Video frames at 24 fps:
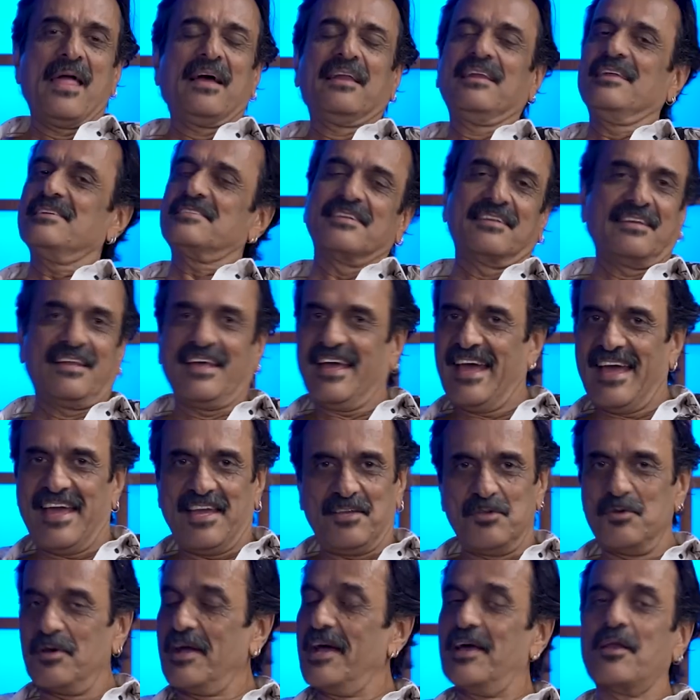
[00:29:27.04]
Listen, hey,
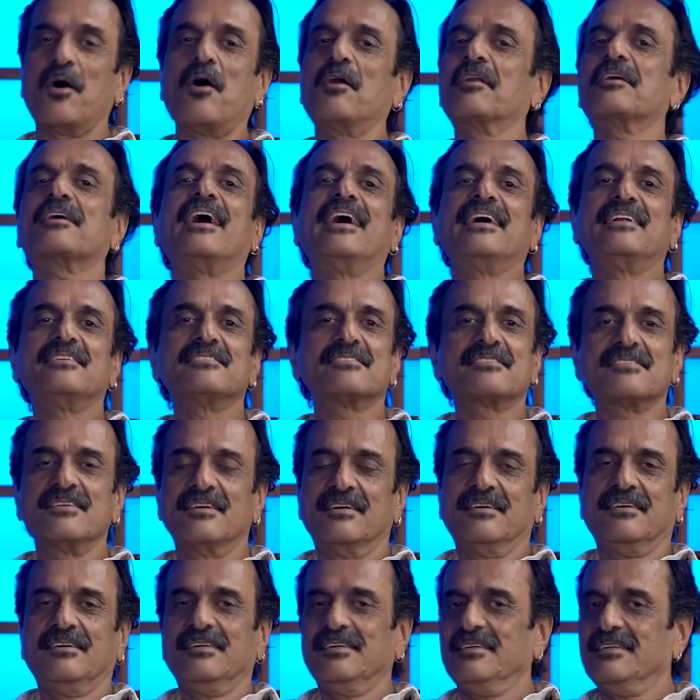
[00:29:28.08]
you get all kinds.
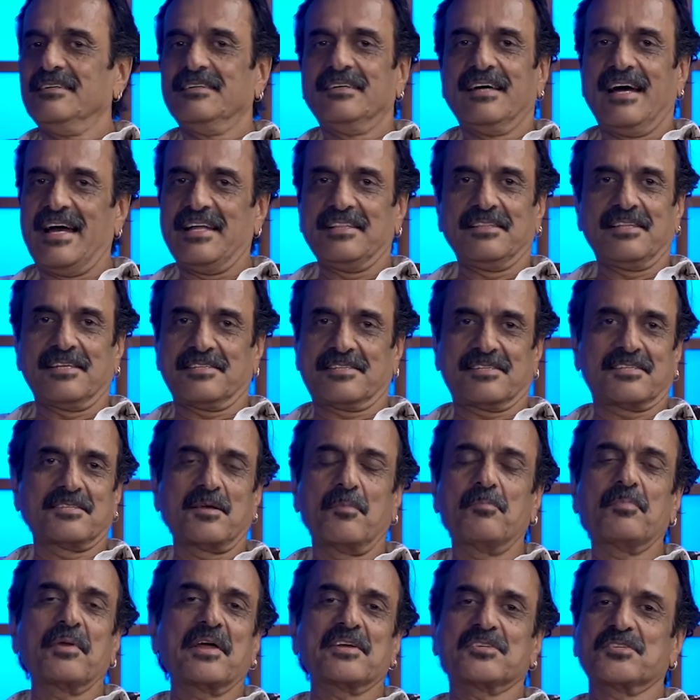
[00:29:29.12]
And this is a
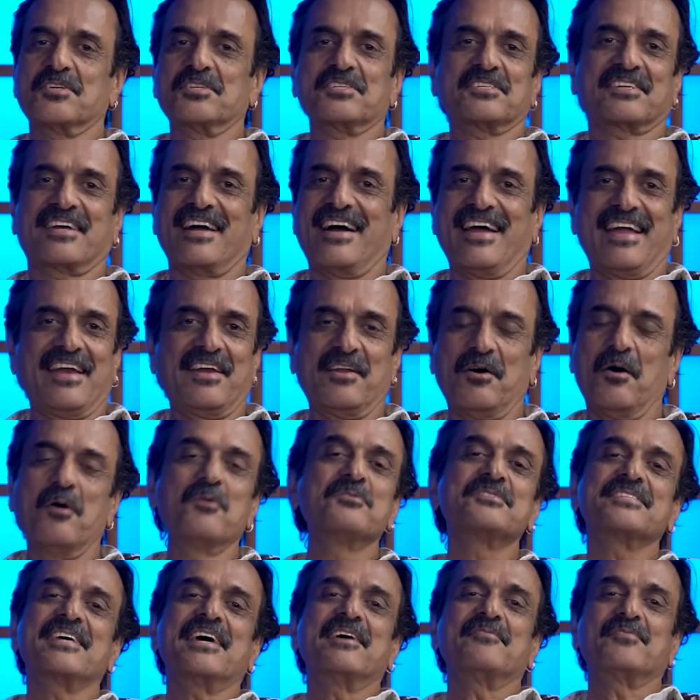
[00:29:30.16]
precious kind.
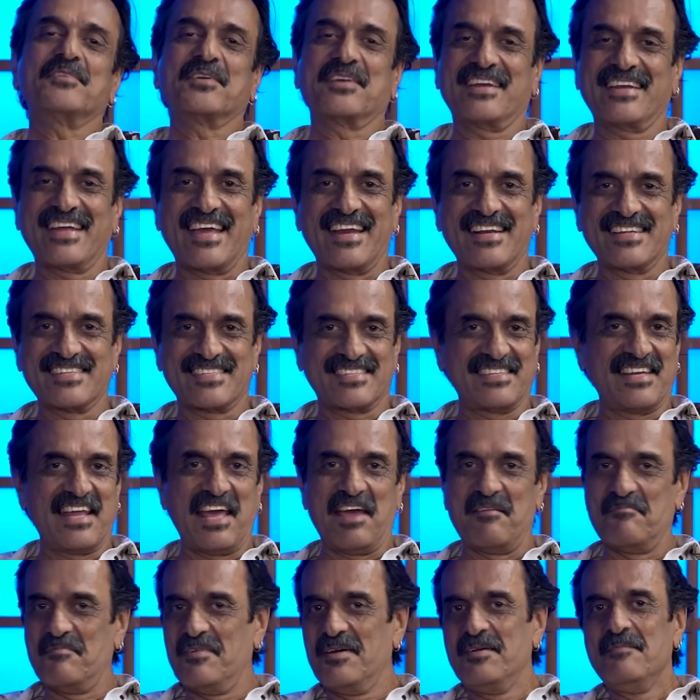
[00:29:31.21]
Jose, if you didn't get his
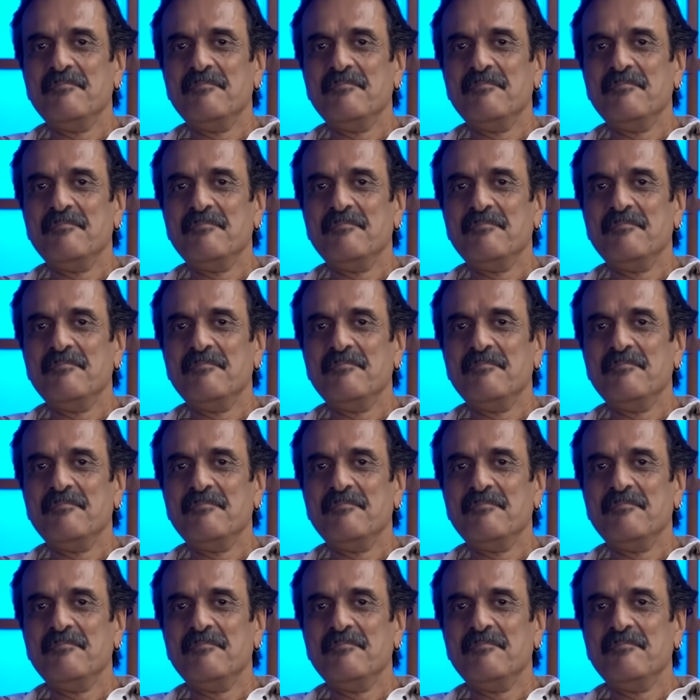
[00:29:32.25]
name